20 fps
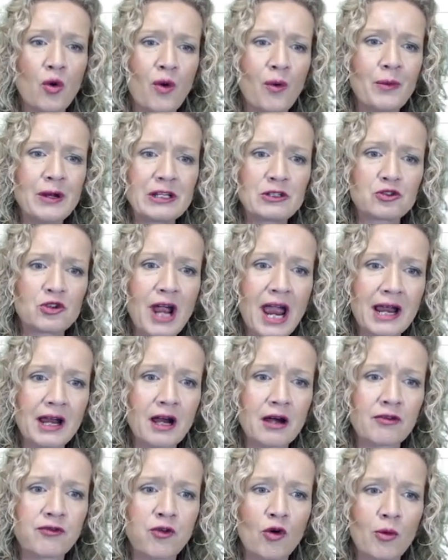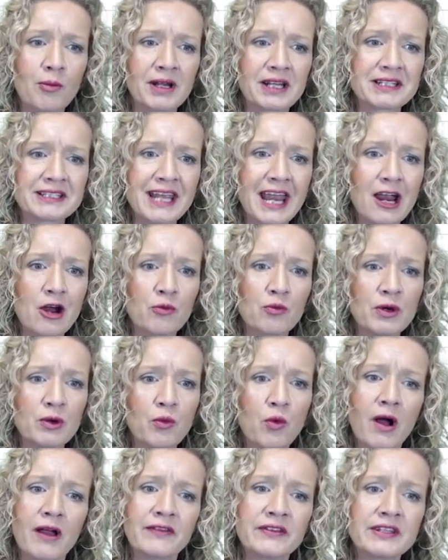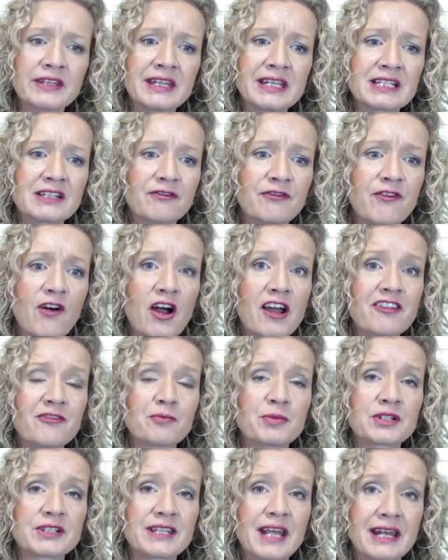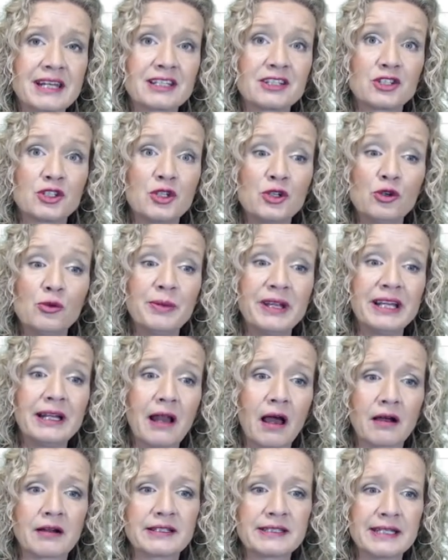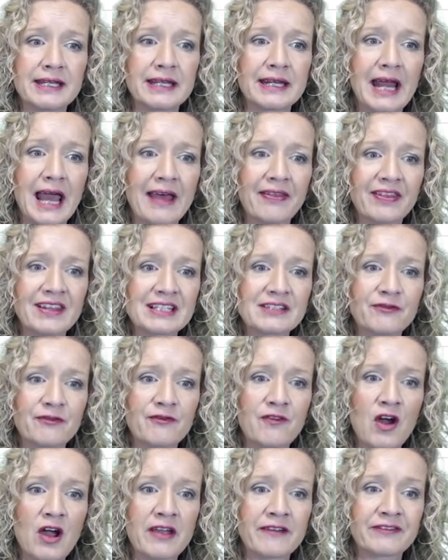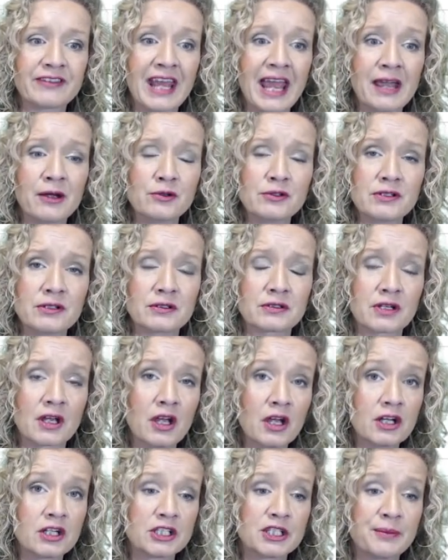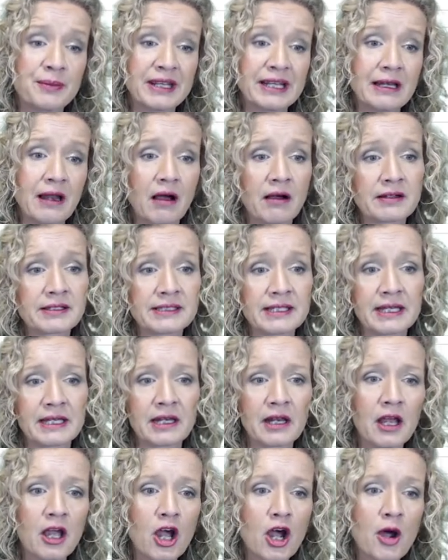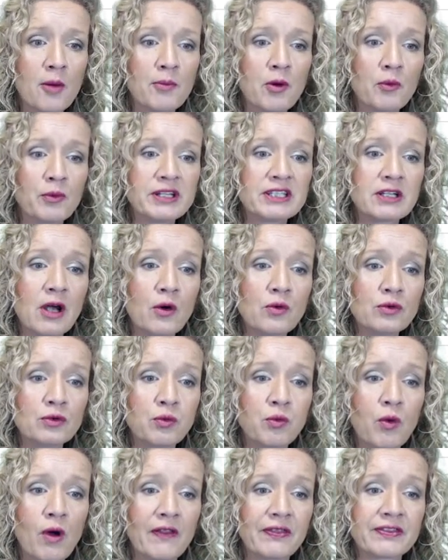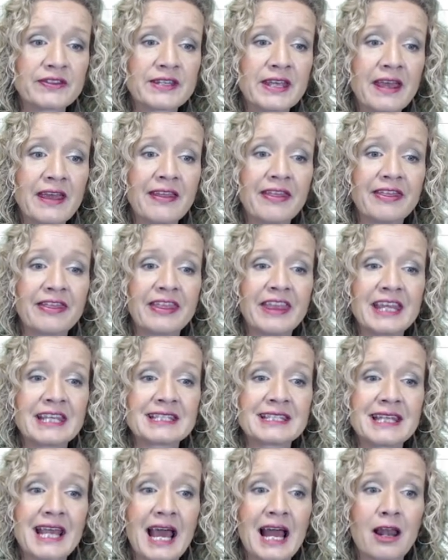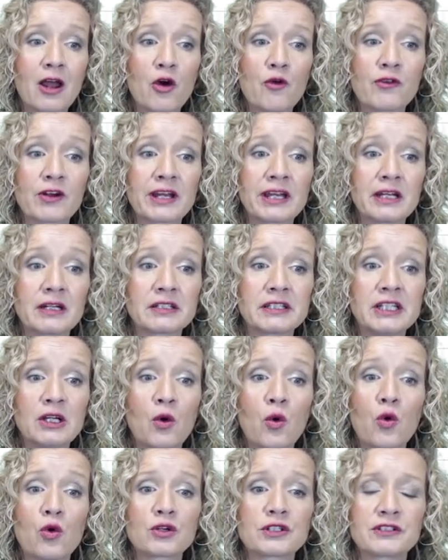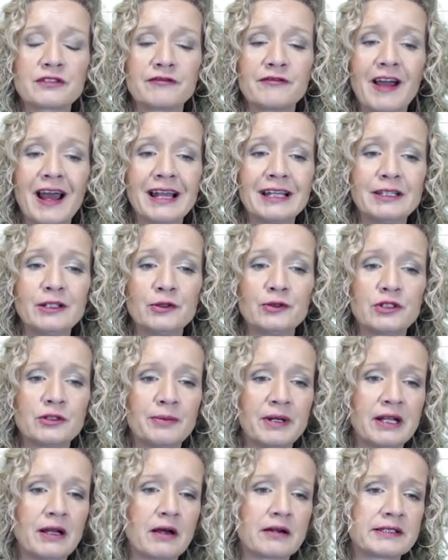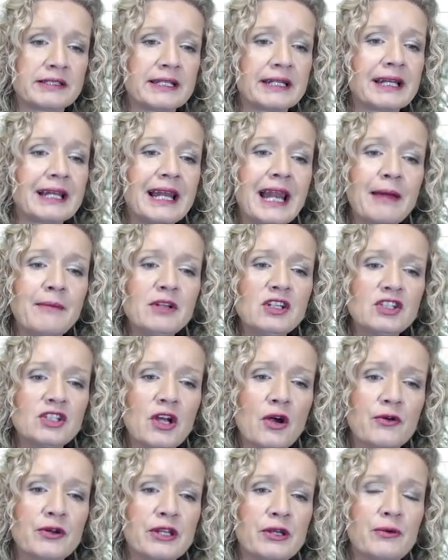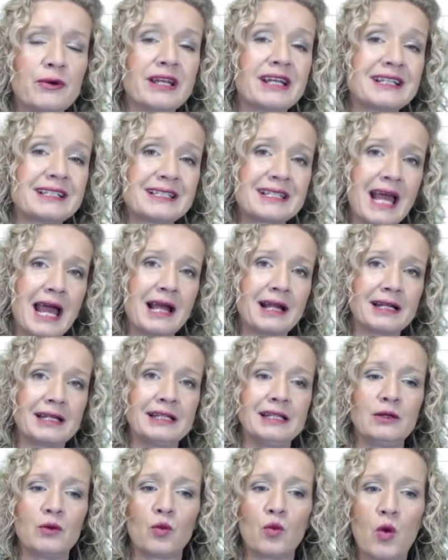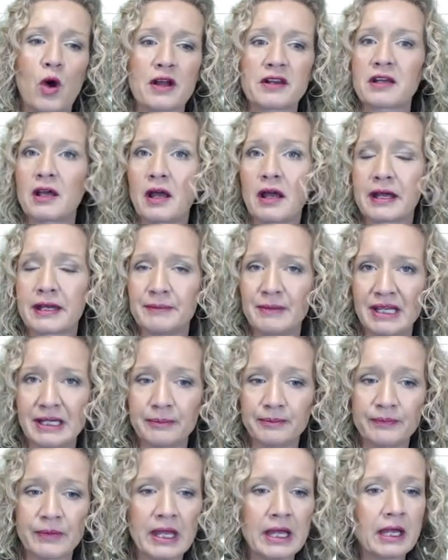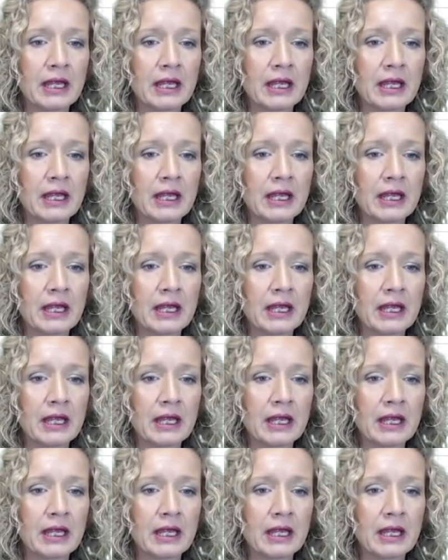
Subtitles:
When we drag our formula down, we want this 5% to be locked in and this 5,000 to be locked in, but we don't want this cell over here, the order value, to be locked in. Let me show you exactly what I mean.